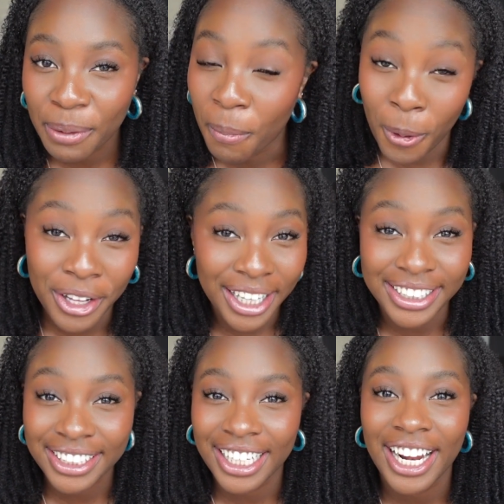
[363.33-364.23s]
important
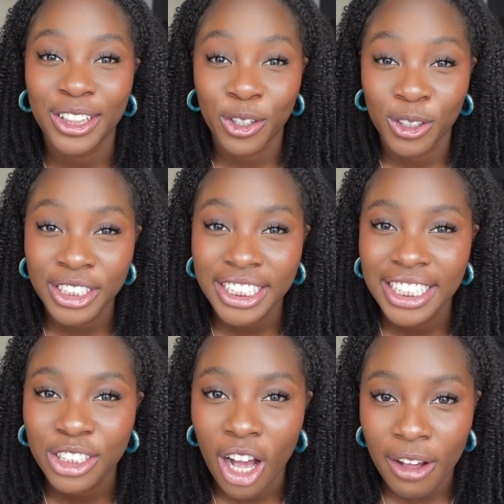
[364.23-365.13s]
lesson that I learned in
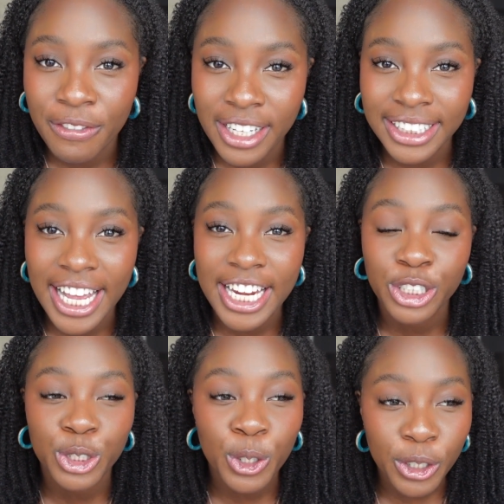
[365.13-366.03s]
this office, and
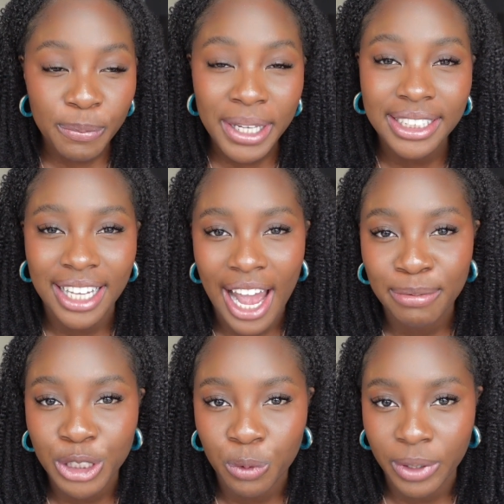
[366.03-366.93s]
it took me
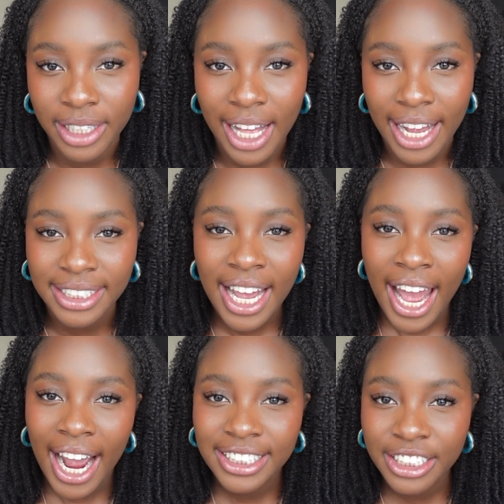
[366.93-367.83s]
time to realize.
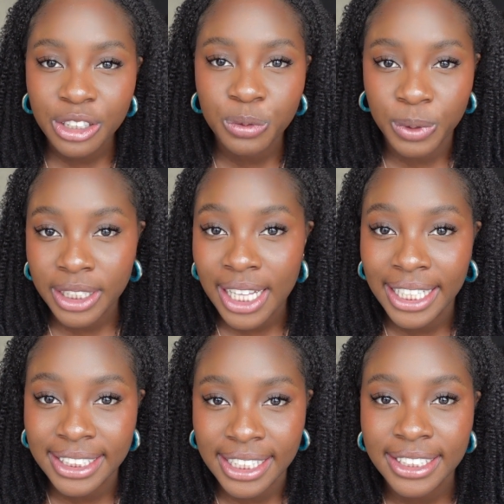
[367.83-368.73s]
I didn't
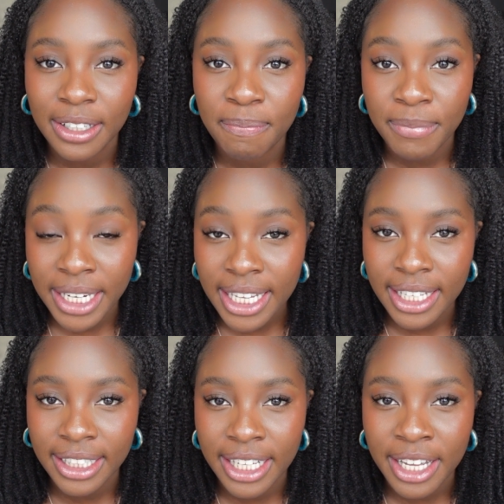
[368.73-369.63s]
realize this
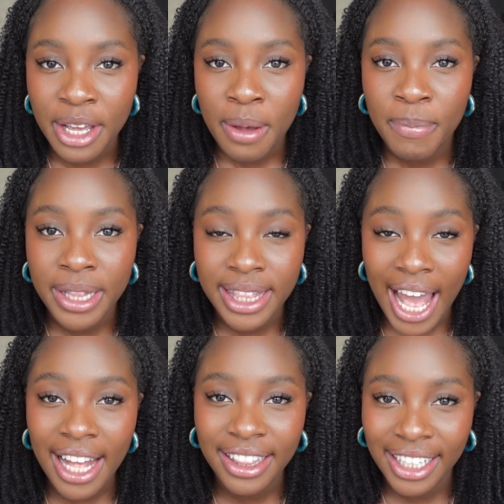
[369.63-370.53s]
immediately, but
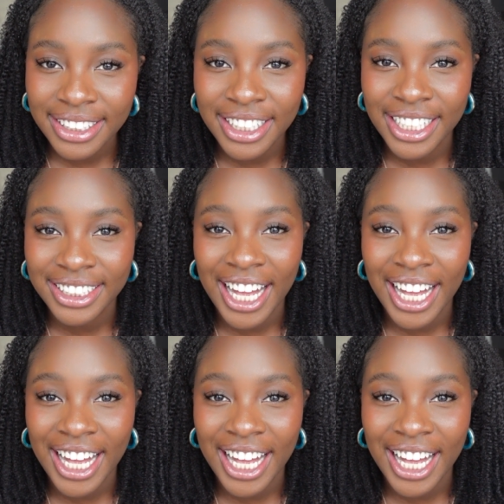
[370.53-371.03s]
that lesson is